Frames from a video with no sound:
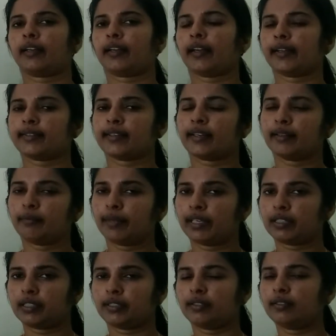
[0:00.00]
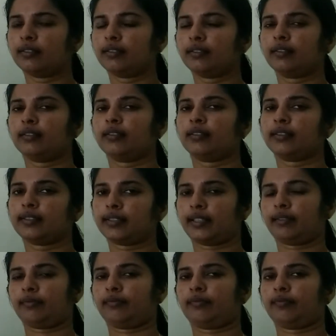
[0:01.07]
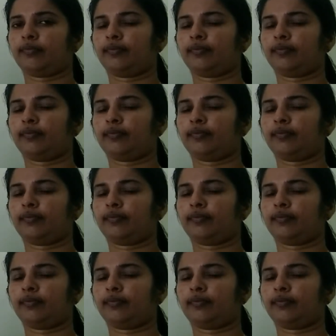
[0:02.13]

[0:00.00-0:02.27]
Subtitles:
has an image in C.